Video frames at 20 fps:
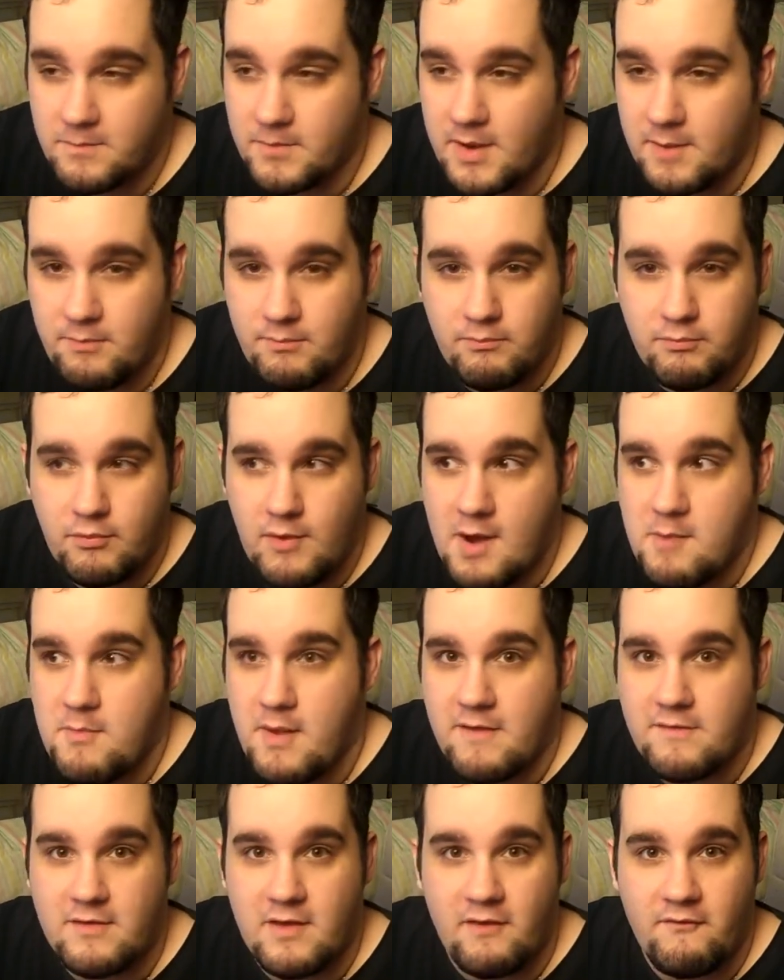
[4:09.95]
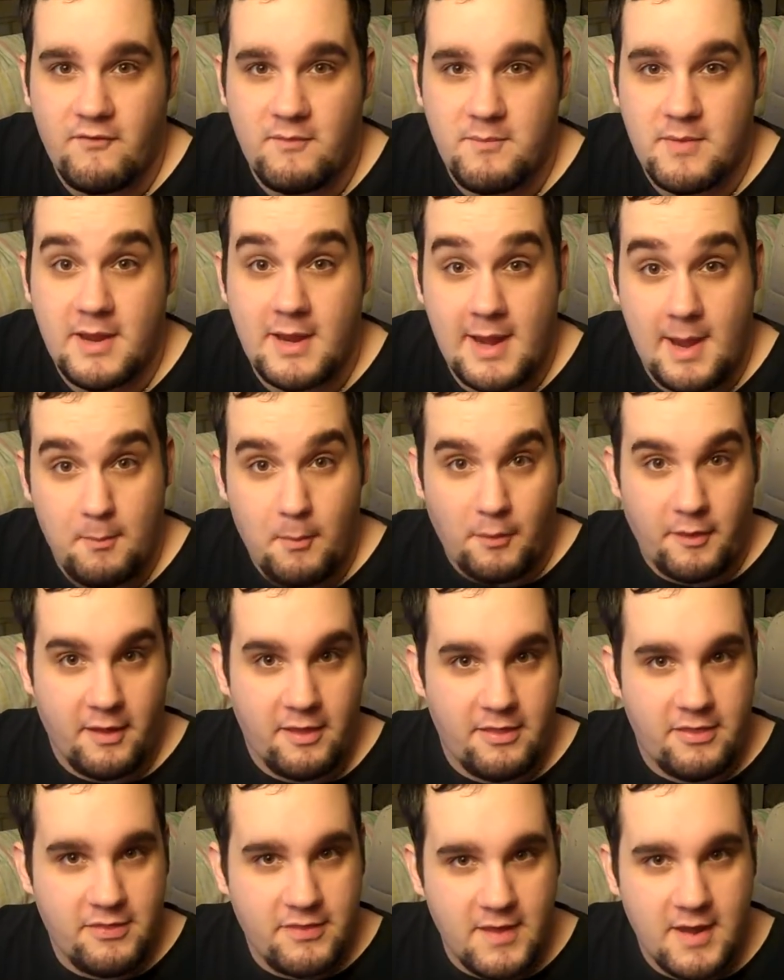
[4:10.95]
but I pride myself on being able to
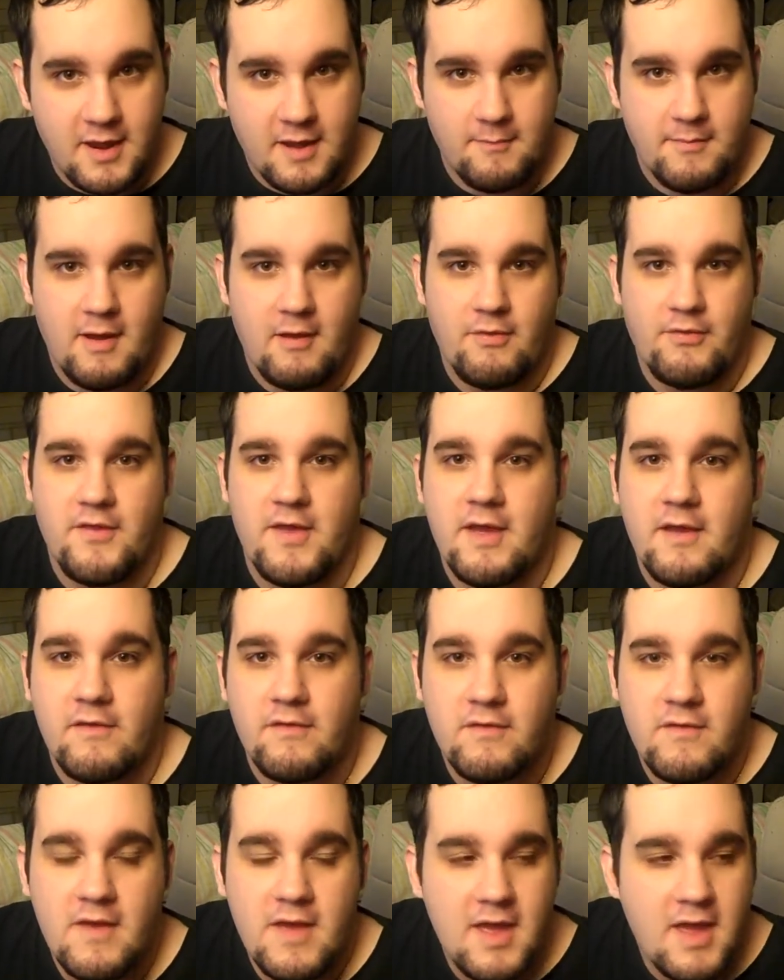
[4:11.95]
think about things.